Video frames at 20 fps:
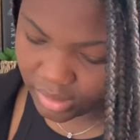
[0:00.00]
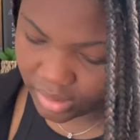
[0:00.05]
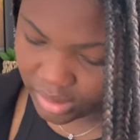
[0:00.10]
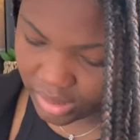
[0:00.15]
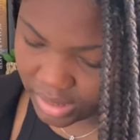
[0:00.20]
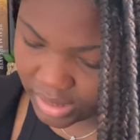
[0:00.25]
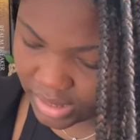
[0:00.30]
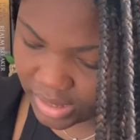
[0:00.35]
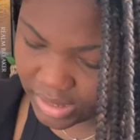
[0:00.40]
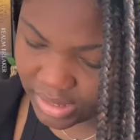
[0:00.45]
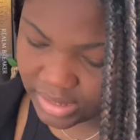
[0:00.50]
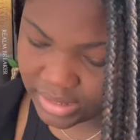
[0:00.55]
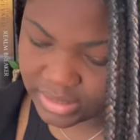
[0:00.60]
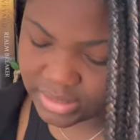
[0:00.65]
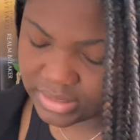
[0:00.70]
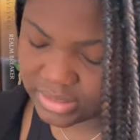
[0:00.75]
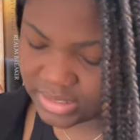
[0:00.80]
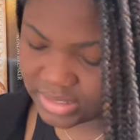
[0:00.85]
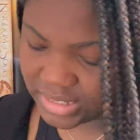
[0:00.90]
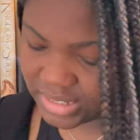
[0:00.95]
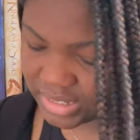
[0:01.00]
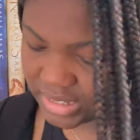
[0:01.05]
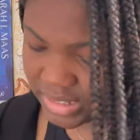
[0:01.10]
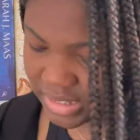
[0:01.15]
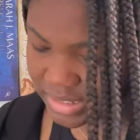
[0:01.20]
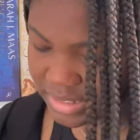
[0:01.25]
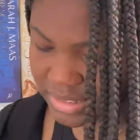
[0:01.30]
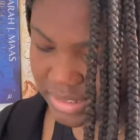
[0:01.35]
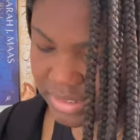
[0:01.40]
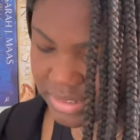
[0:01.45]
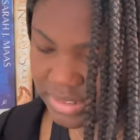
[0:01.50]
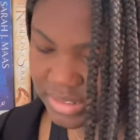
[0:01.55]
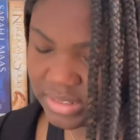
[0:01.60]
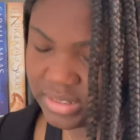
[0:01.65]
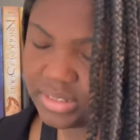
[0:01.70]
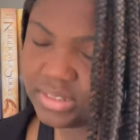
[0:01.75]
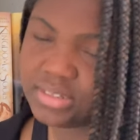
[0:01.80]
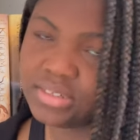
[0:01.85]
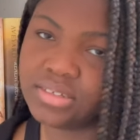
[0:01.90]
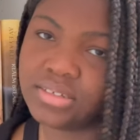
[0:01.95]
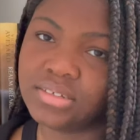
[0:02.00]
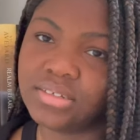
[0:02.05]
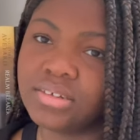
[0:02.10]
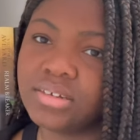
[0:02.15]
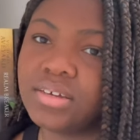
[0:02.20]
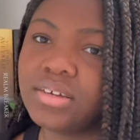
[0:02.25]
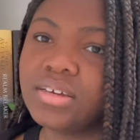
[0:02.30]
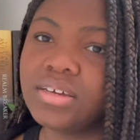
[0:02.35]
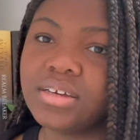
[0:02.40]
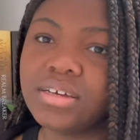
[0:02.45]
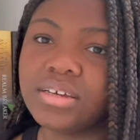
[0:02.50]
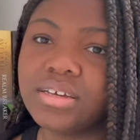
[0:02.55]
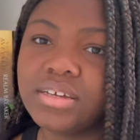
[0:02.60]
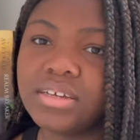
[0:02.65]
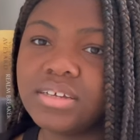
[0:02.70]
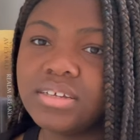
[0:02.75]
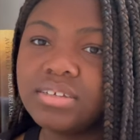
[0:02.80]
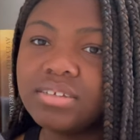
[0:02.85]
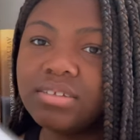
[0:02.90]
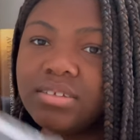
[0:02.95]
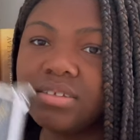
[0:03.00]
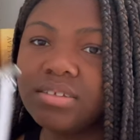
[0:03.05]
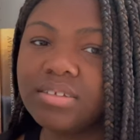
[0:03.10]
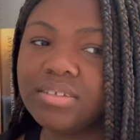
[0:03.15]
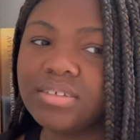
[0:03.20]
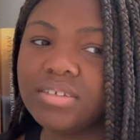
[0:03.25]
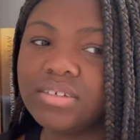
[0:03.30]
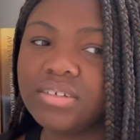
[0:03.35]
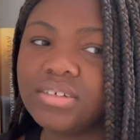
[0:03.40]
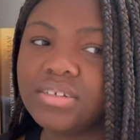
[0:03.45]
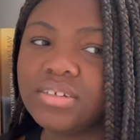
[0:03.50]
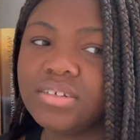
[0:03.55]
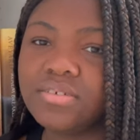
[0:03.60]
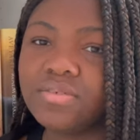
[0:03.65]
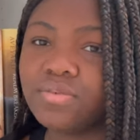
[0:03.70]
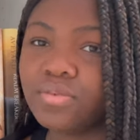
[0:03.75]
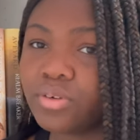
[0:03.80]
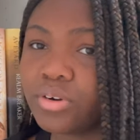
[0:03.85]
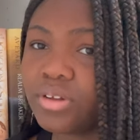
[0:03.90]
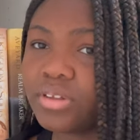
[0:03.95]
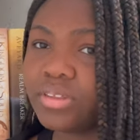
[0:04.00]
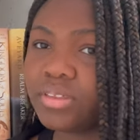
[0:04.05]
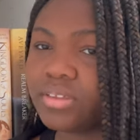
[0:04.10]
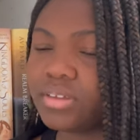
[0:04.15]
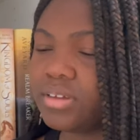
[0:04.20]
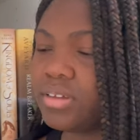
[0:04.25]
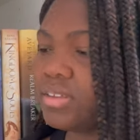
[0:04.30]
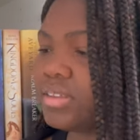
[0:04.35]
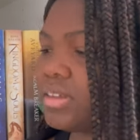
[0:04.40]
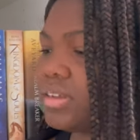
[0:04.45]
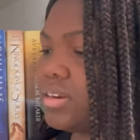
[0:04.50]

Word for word: And this is the fourth thing that